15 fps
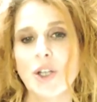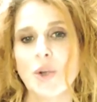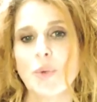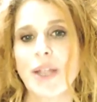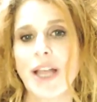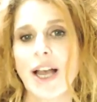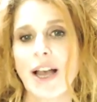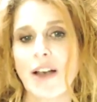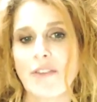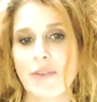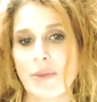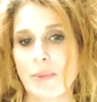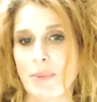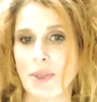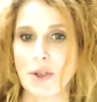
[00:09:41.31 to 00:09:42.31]
We have
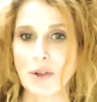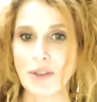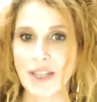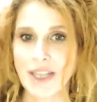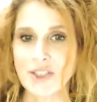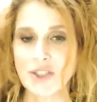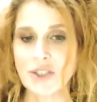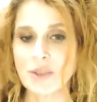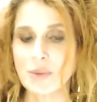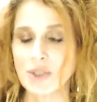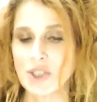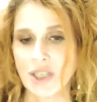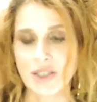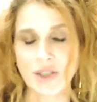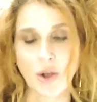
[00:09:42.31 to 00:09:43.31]
the Pico Laser,
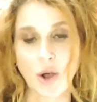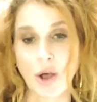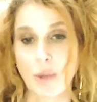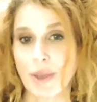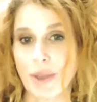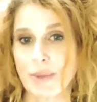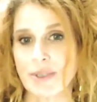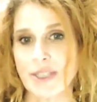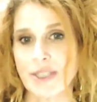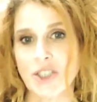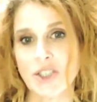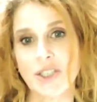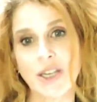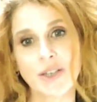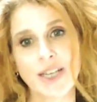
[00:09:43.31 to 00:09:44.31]
which does all
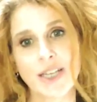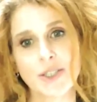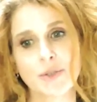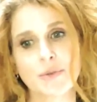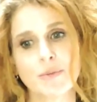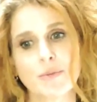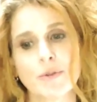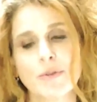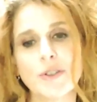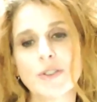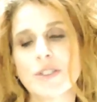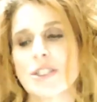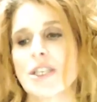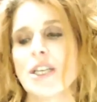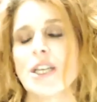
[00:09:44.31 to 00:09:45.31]
pigmentation and tattoo
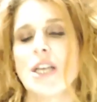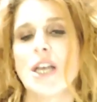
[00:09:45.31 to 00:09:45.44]
removals.